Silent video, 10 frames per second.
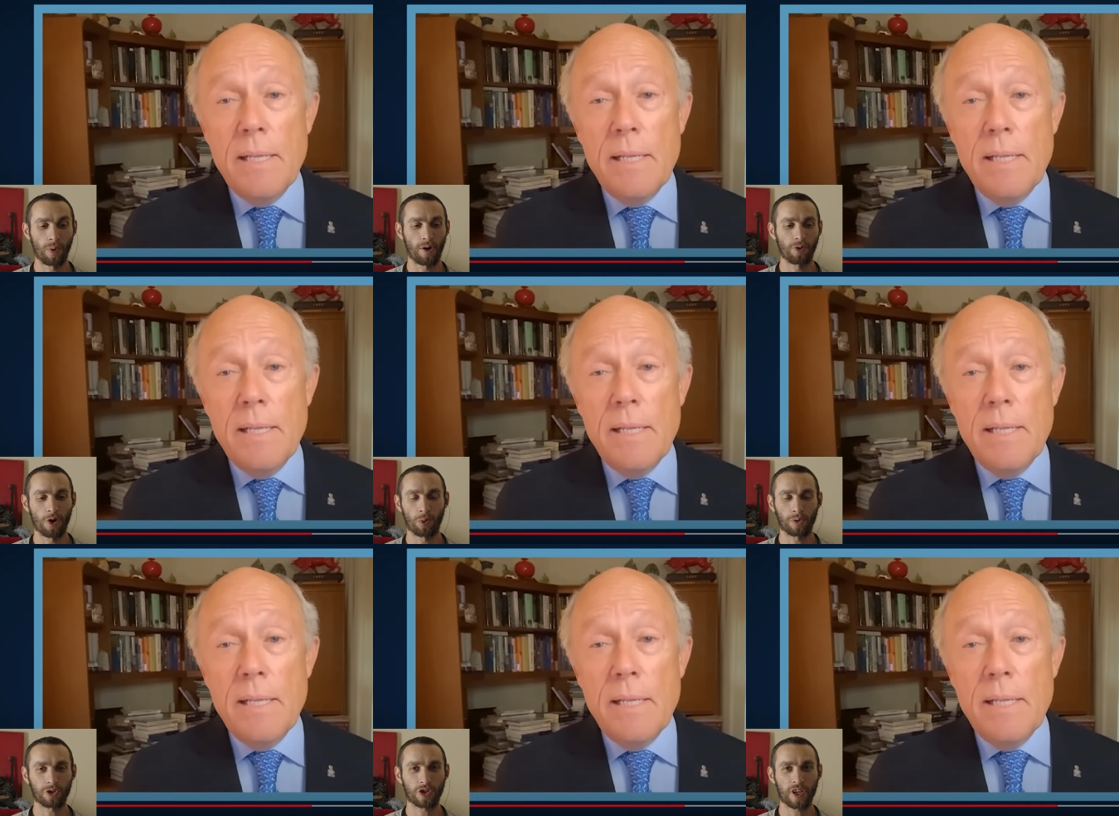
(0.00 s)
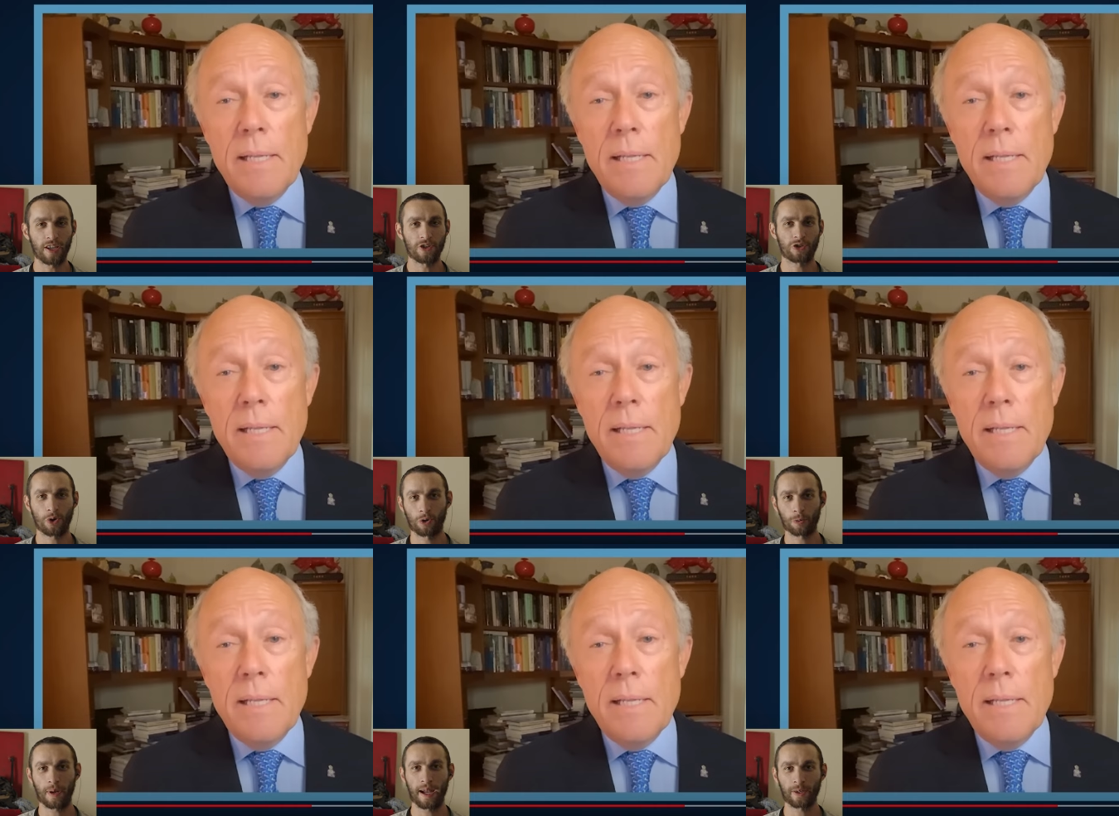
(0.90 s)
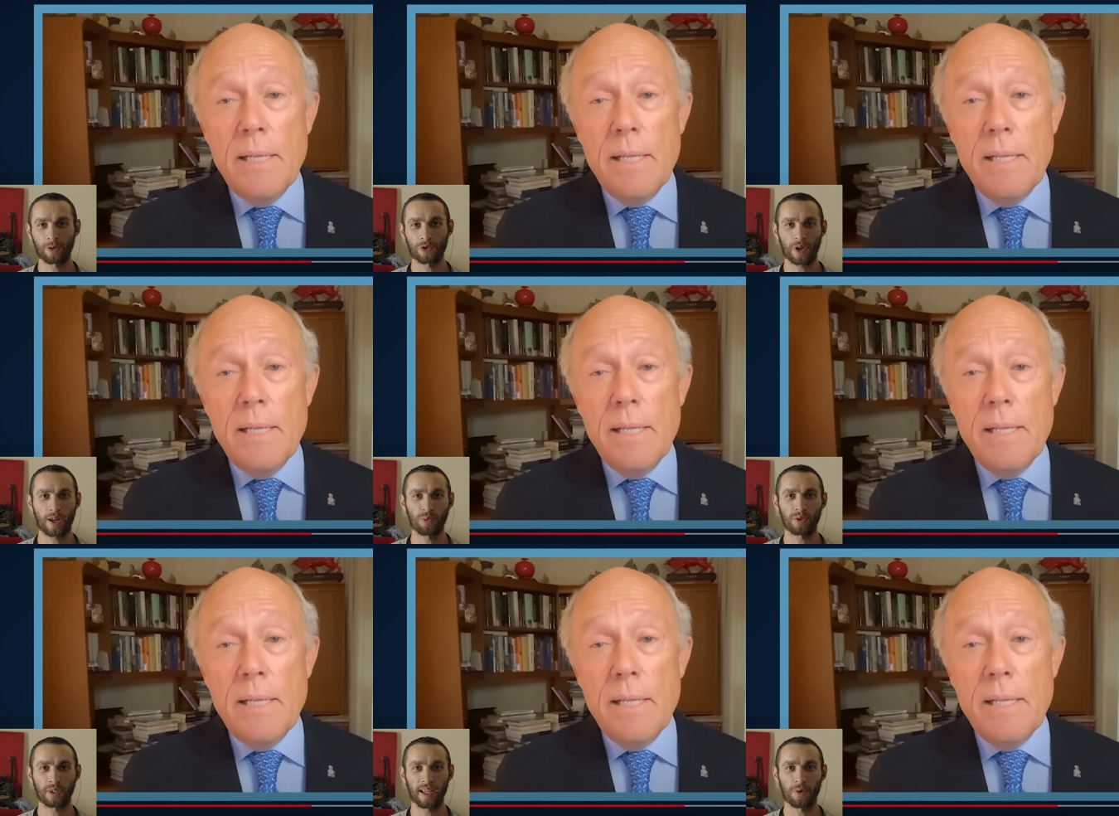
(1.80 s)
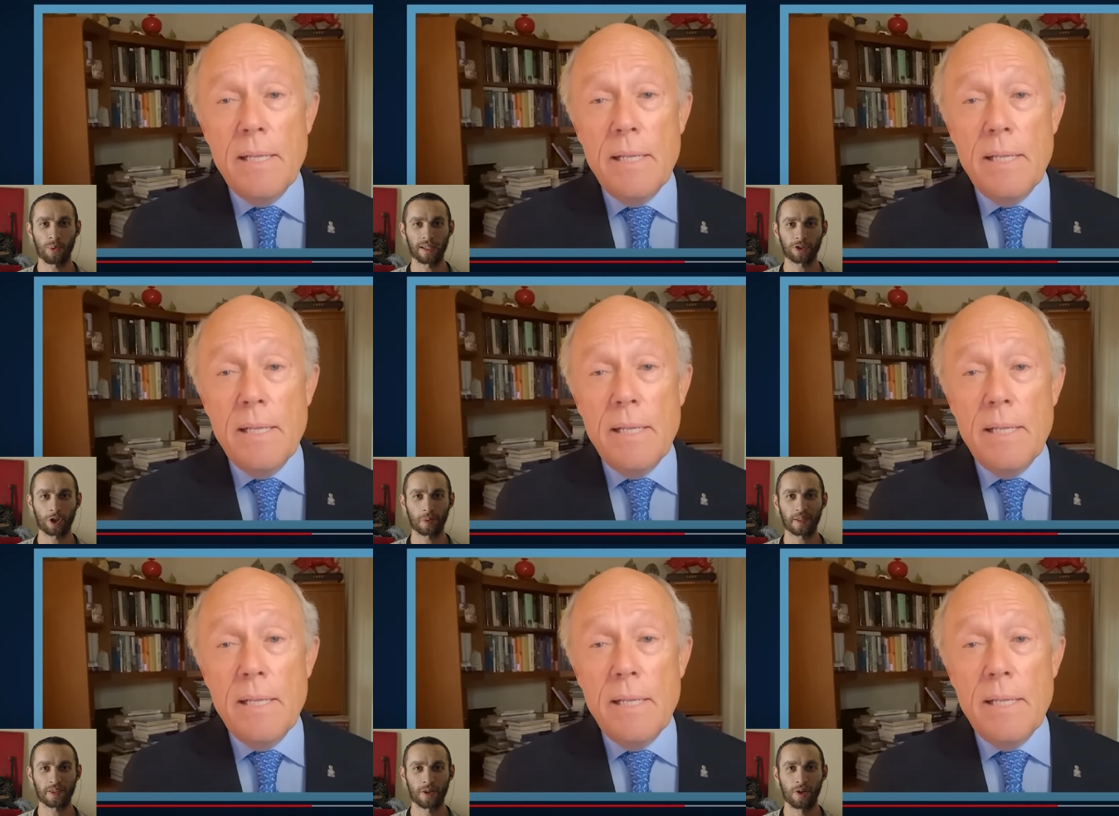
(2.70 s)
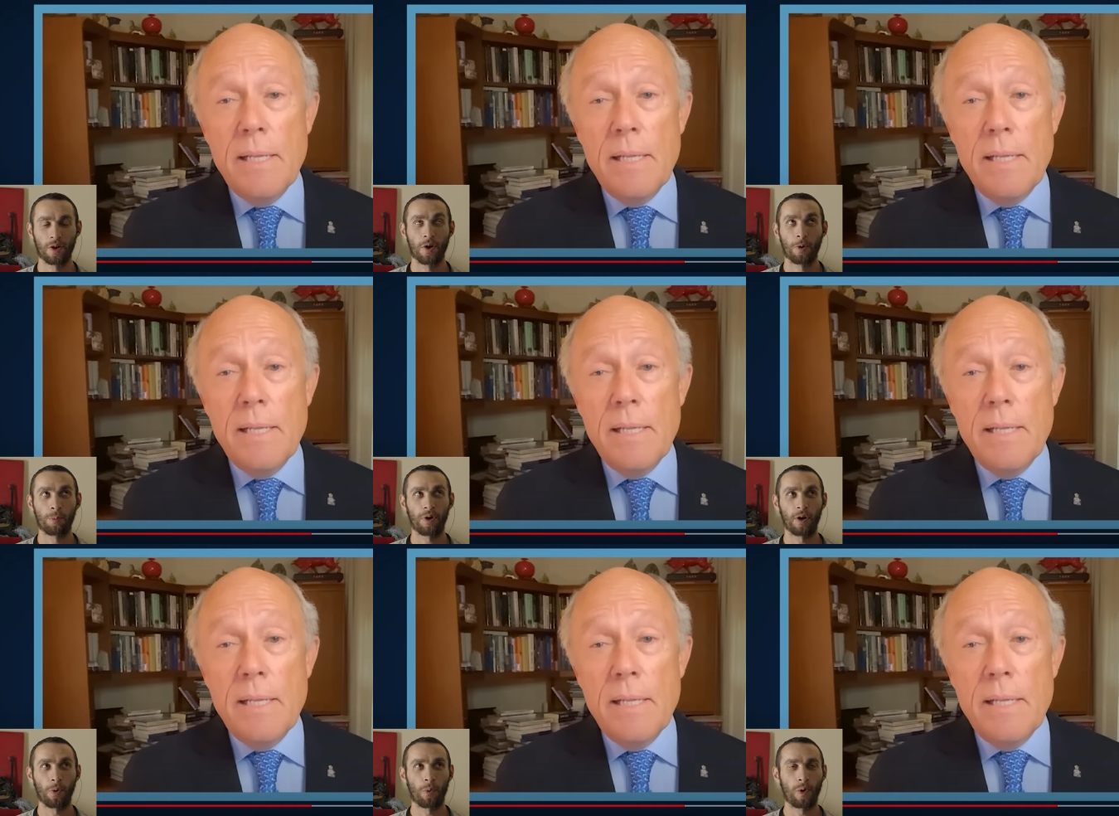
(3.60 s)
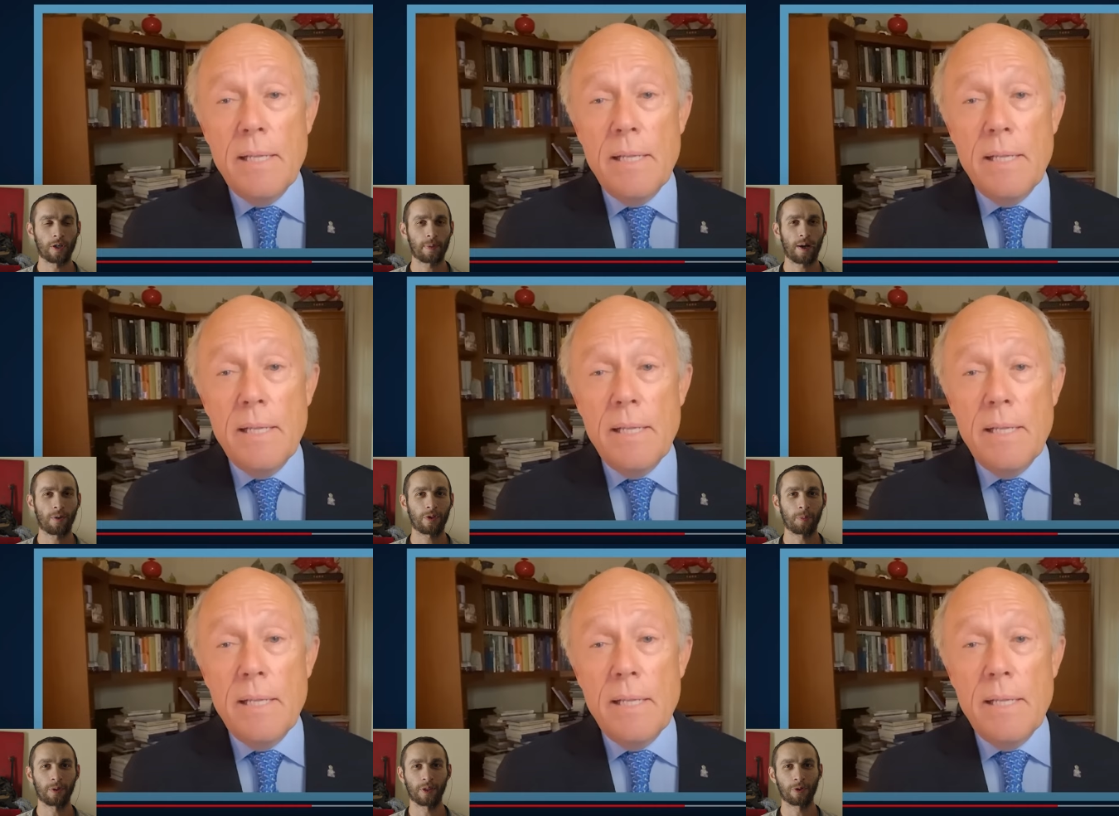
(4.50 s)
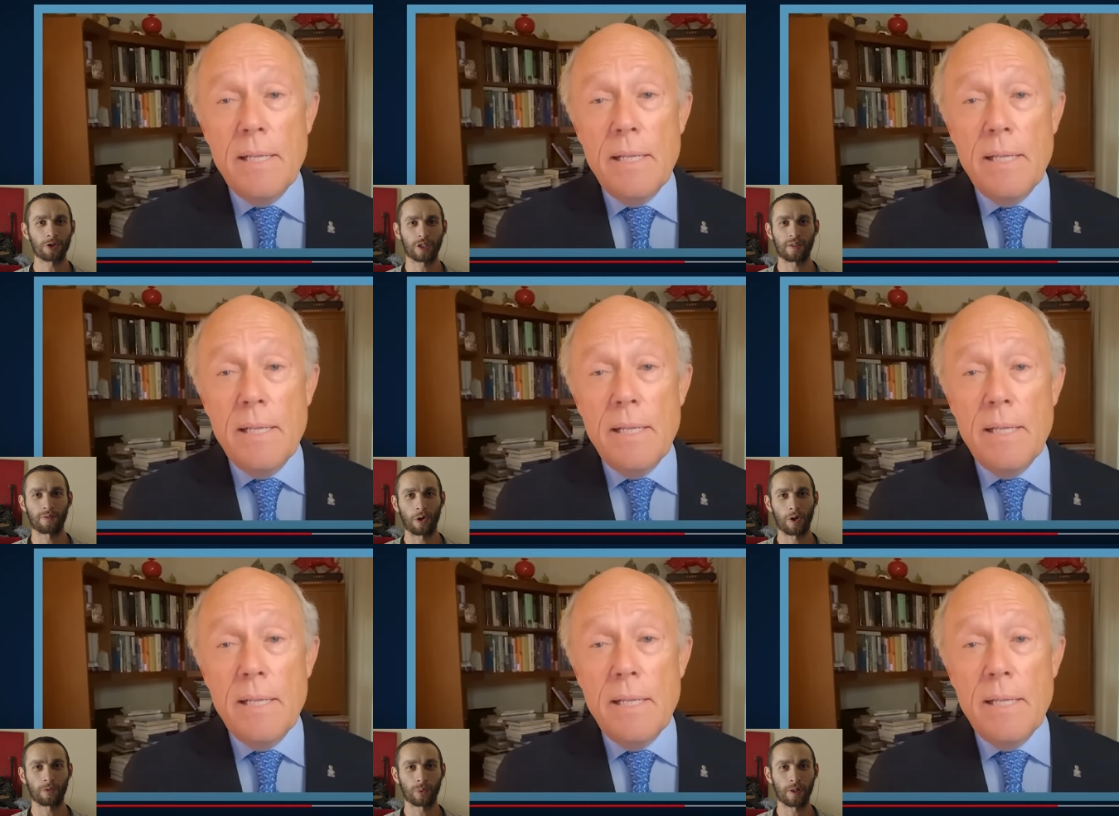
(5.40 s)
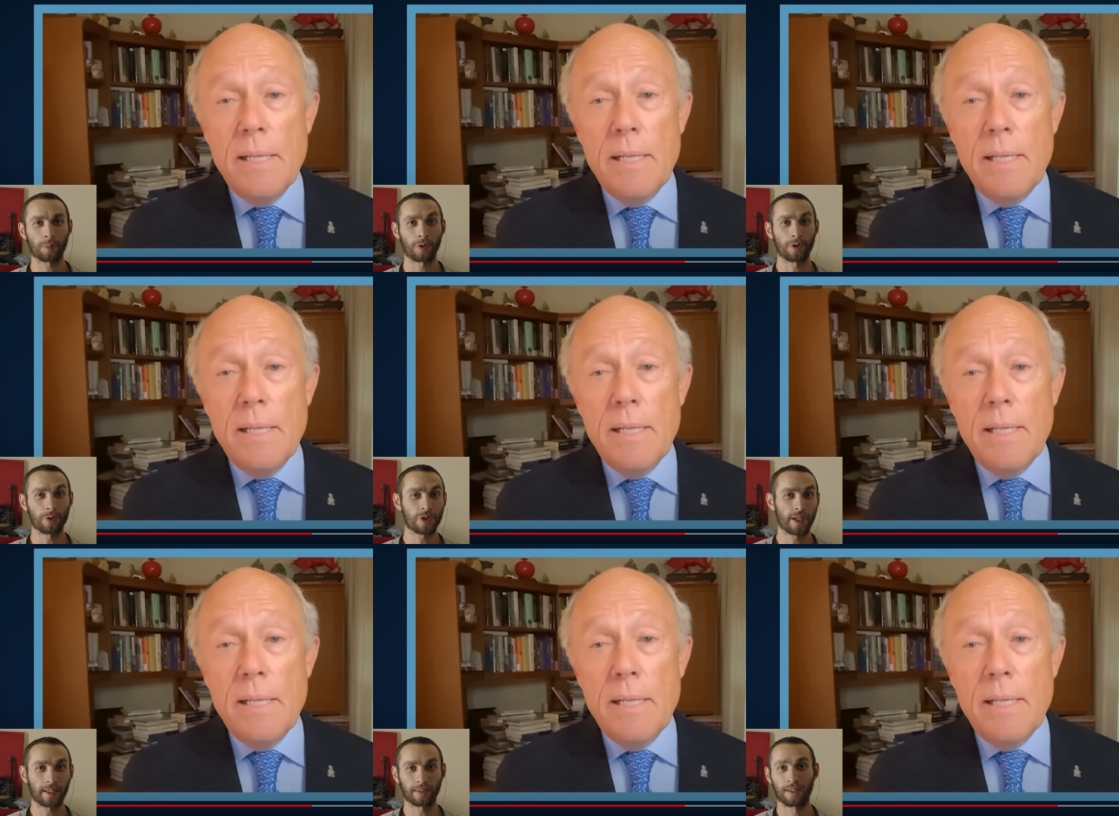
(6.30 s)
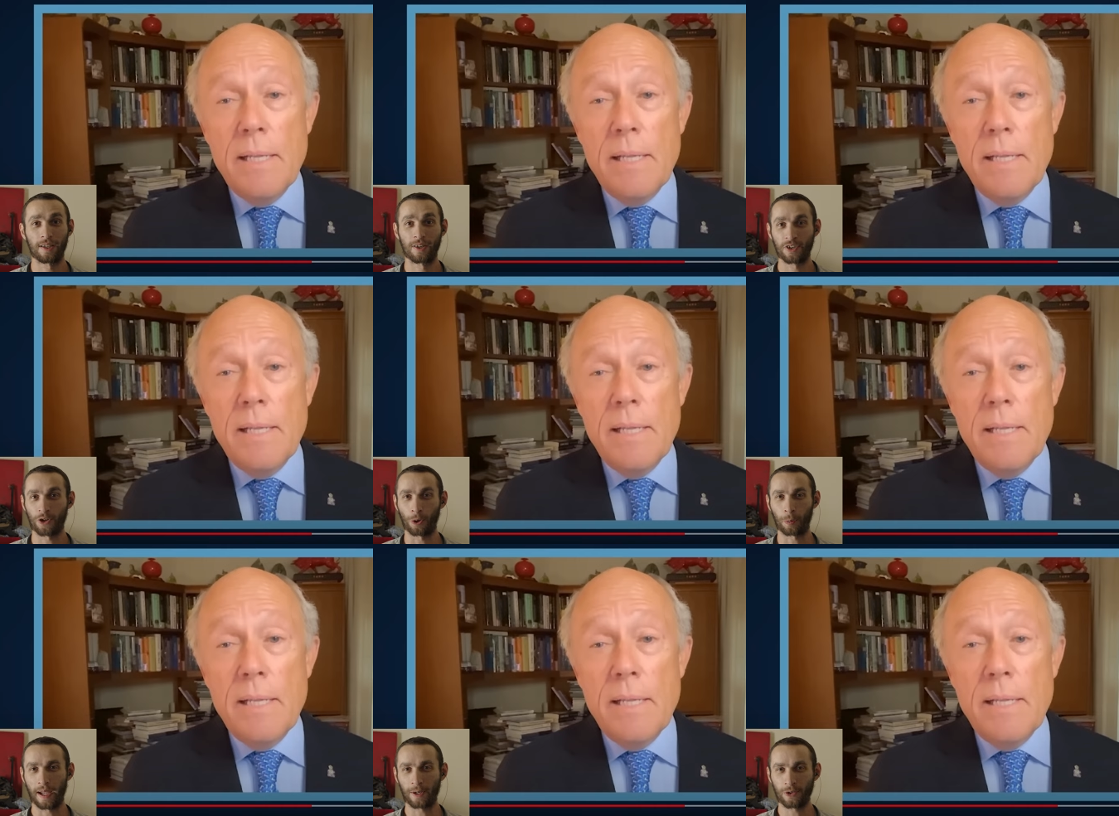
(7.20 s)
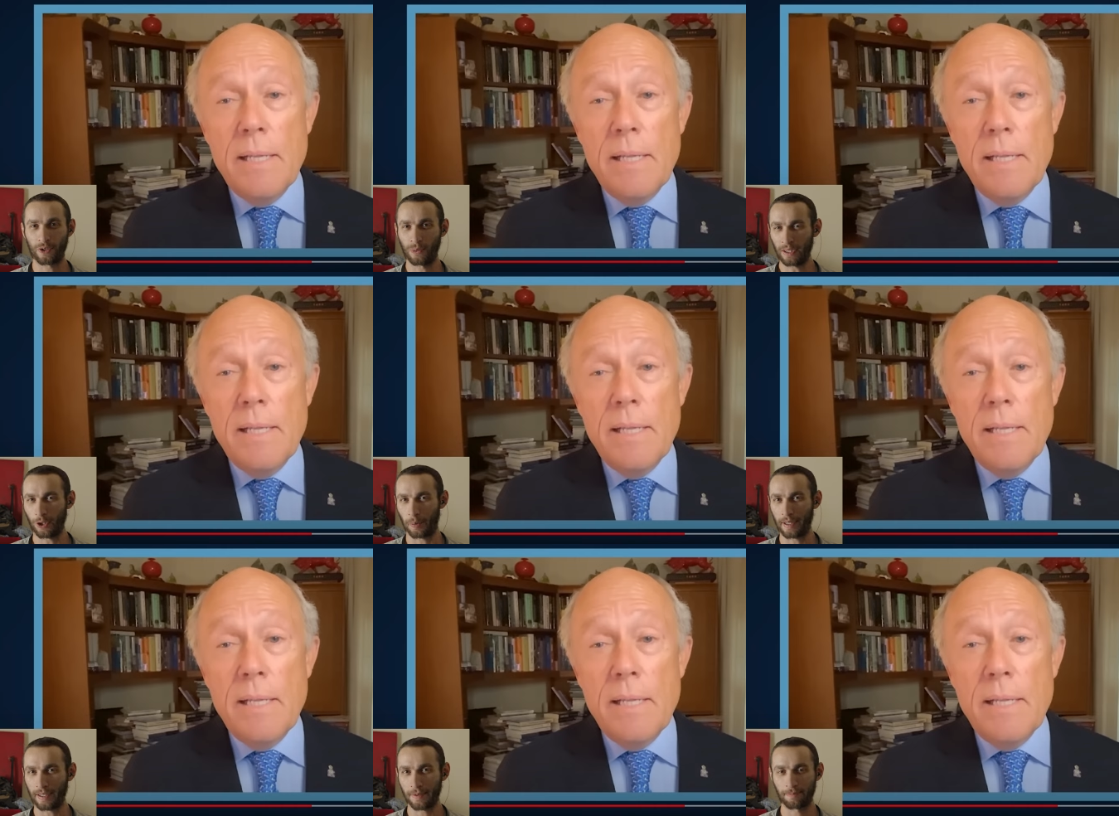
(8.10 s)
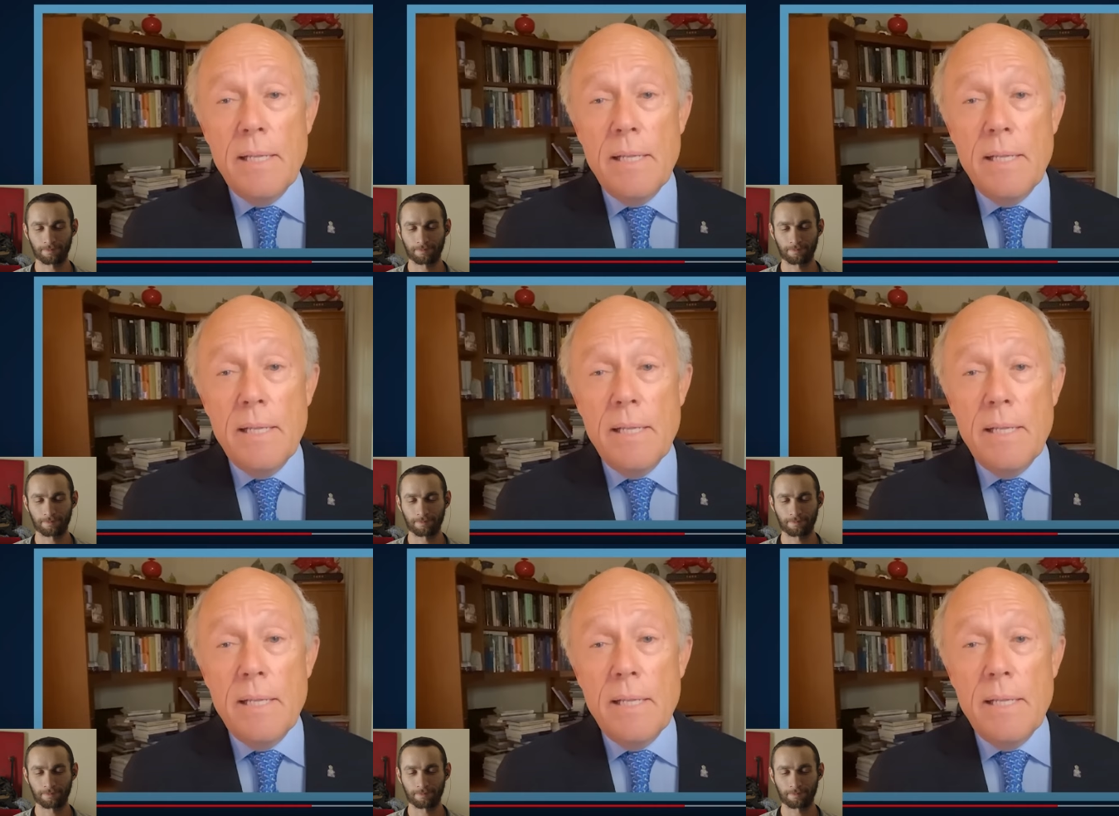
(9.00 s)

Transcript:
Speaker 1: well, no, we'll just get solar panels and we'll get wind turbines. But what about the pollution involved with producing solar panels and wind turbines?